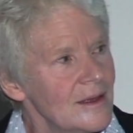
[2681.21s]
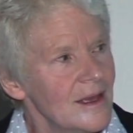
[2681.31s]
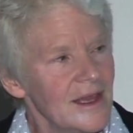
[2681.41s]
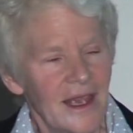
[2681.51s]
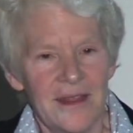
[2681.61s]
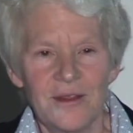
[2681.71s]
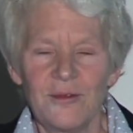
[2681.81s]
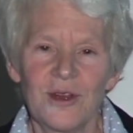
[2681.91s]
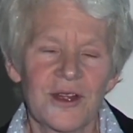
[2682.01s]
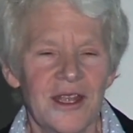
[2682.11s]
Again, the
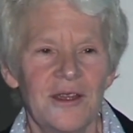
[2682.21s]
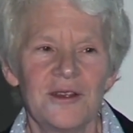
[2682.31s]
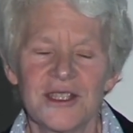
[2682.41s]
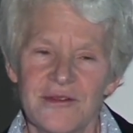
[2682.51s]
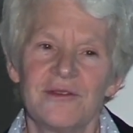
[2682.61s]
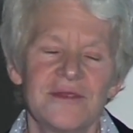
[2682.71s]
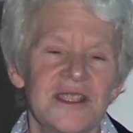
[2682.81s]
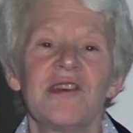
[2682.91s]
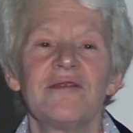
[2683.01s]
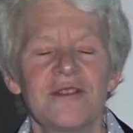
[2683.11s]
work here is
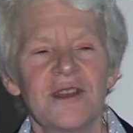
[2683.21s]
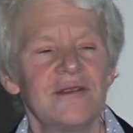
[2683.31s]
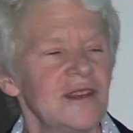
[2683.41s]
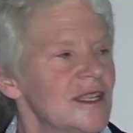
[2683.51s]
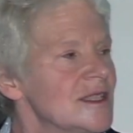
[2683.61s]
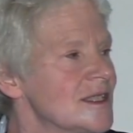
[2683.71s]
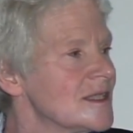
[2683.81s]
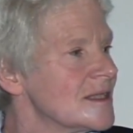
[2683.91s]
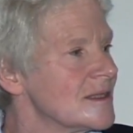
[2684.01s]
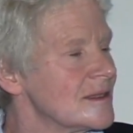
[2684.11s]
self-forgiveness.